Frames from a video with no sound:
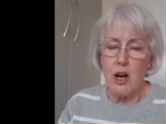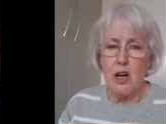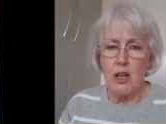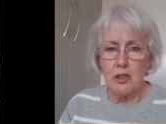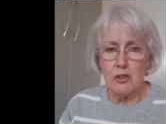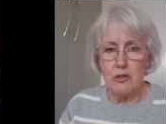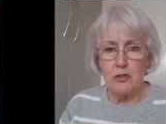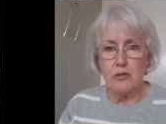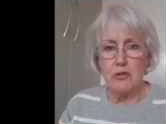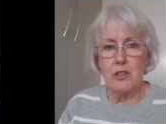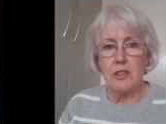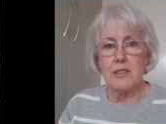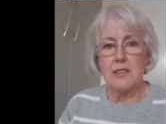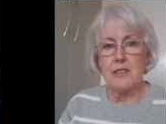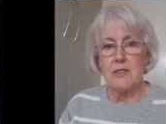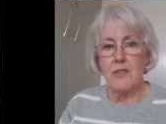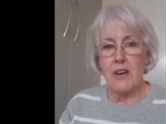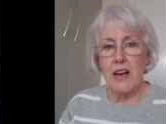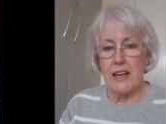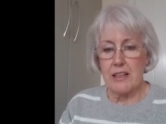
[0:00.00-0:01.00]
Hundreds
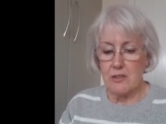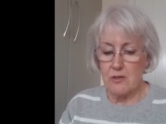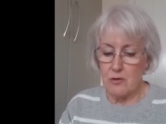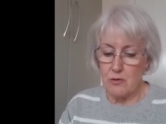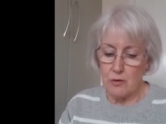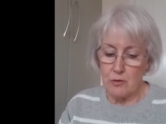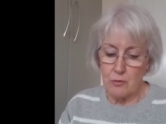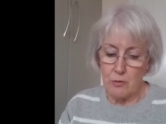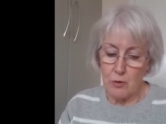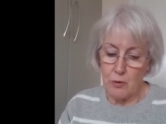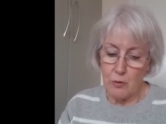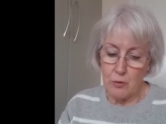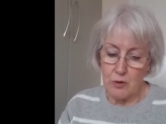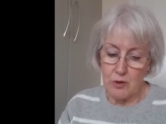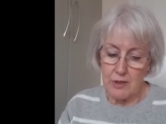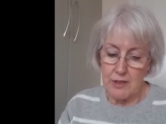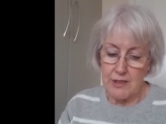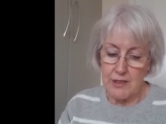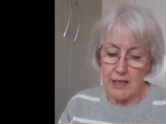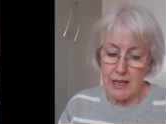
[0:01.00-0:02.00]
of extra
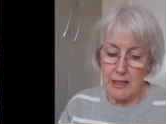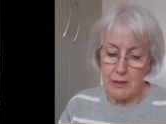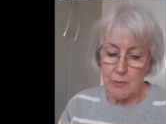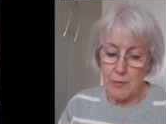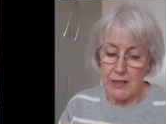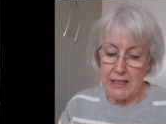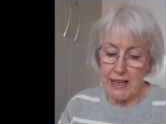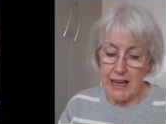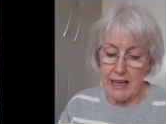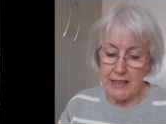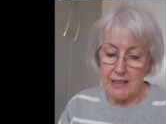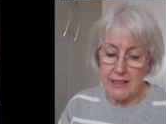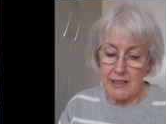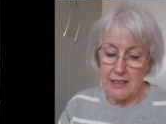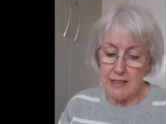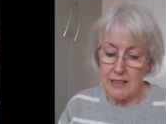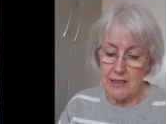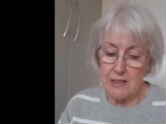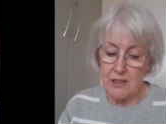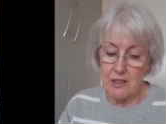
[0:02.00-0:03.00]
rules had been
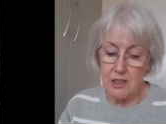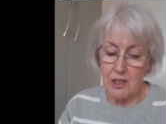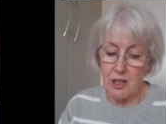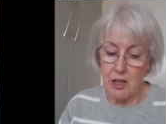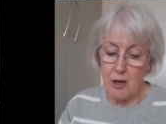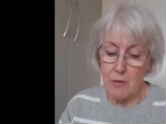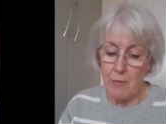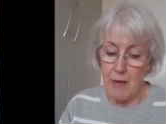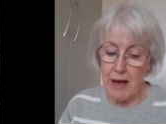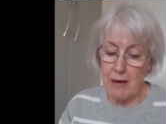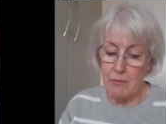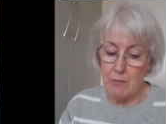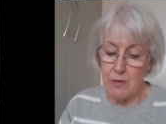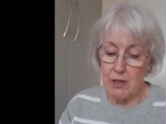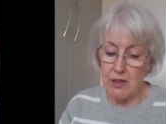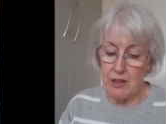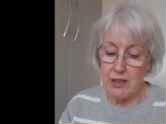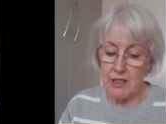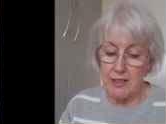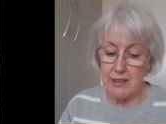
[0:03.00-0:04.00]
added to the
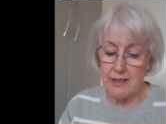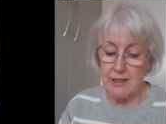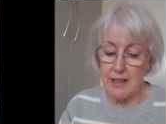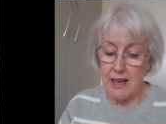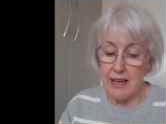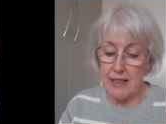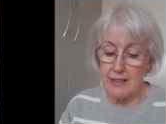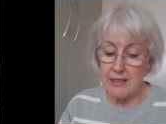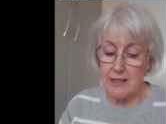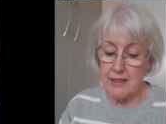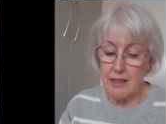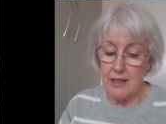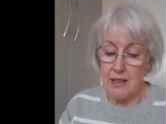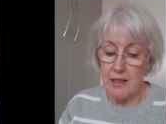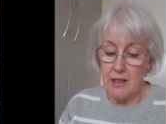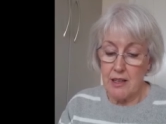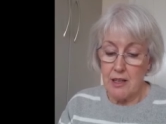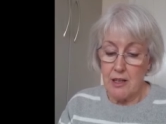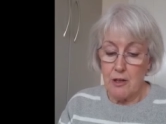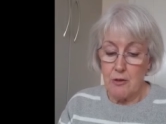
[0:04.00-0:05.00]
commandment that says,
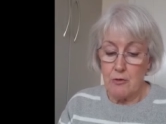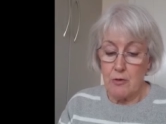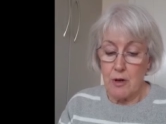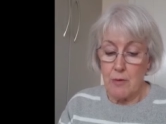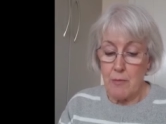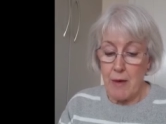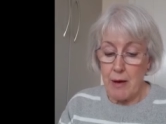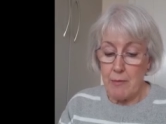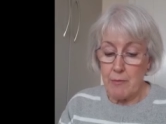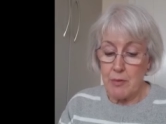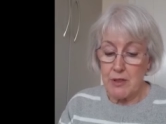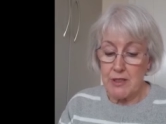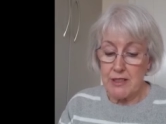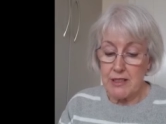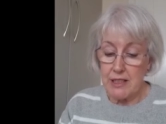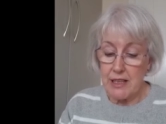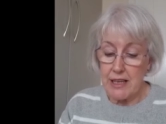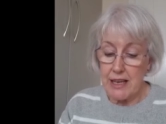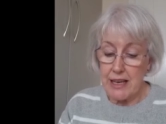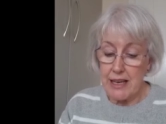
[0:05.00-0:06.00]
Remember
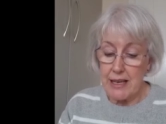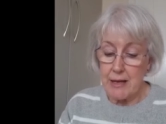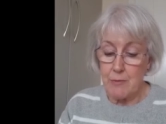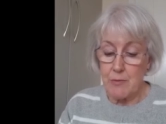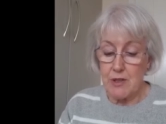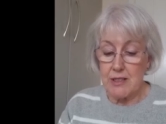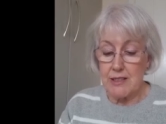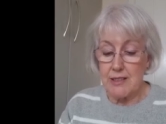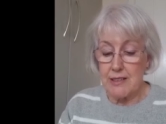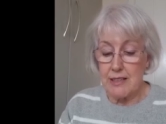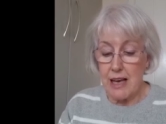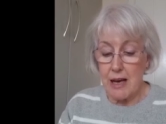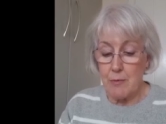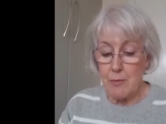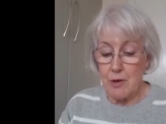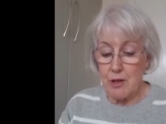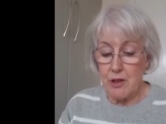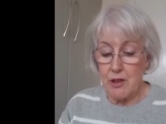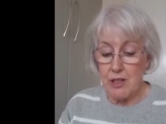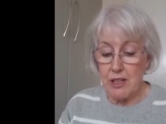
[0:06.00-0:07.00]
to keep the
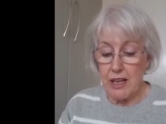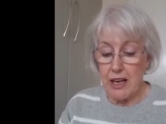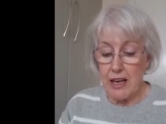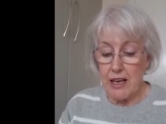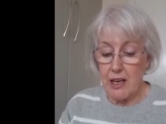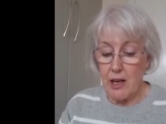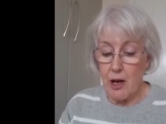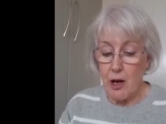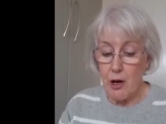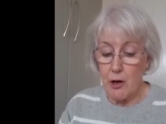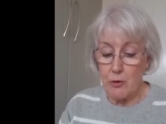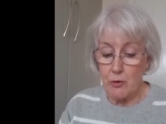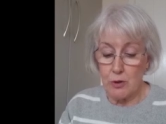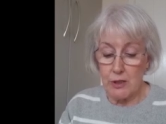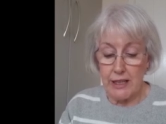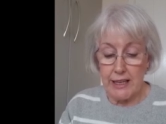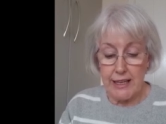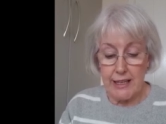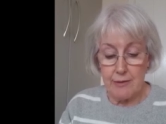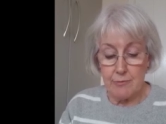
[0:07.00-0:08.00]
Sabbath day
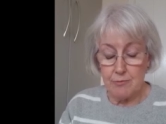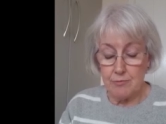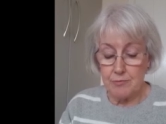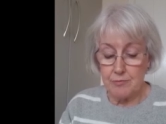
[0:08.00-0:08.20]
holy.